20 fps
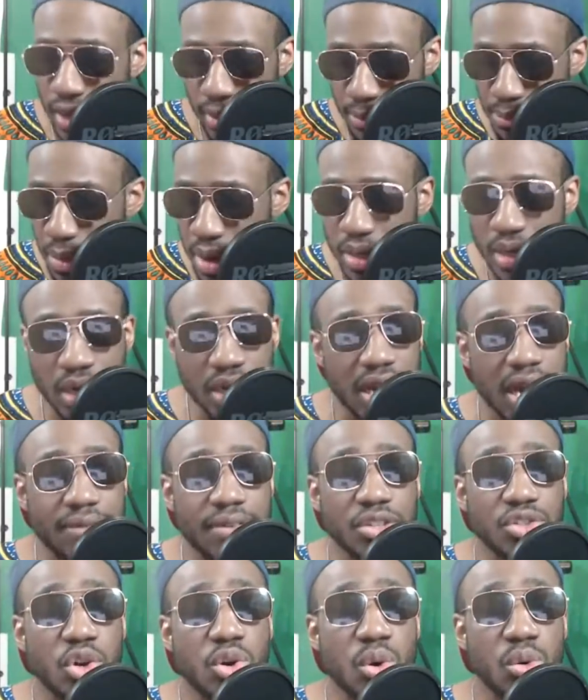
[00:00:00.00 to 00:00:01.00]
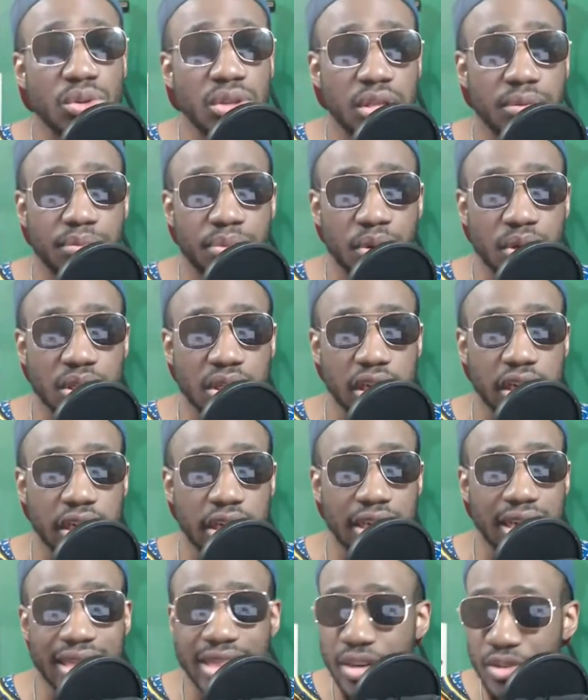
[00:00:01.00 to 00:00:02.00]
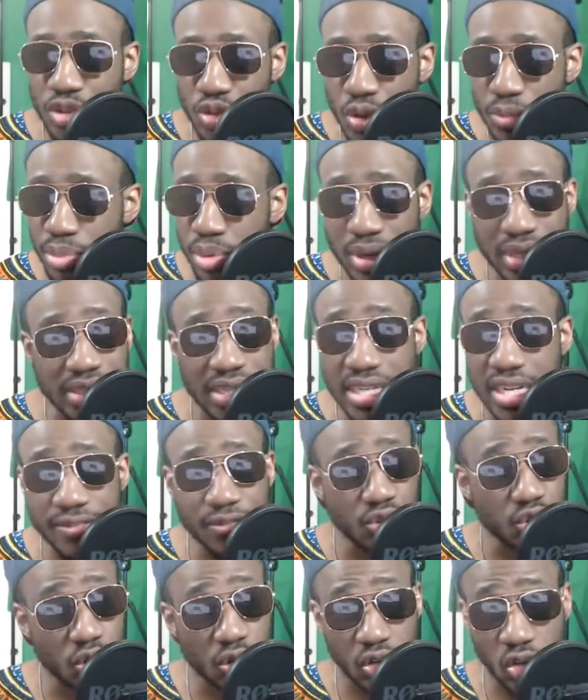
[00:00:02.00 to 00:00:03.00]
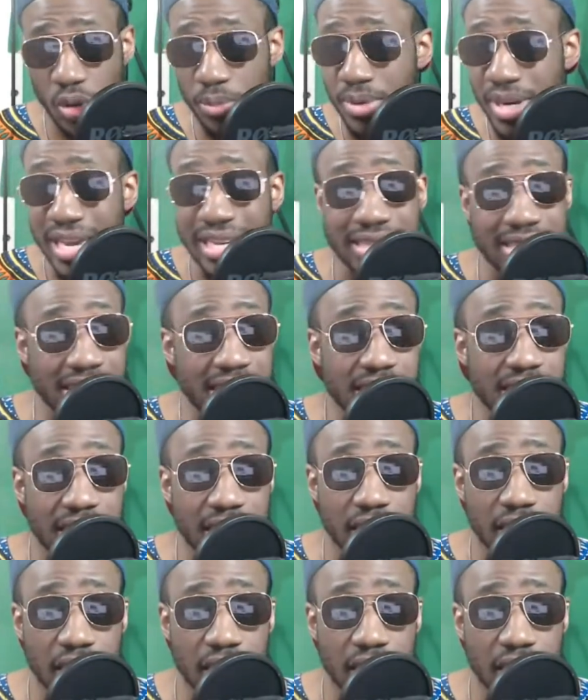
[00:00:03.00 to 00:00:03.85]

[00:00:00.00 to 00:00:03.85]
Bayern Munich have outgrown the Bundesliga. There is no point in even turning up next season.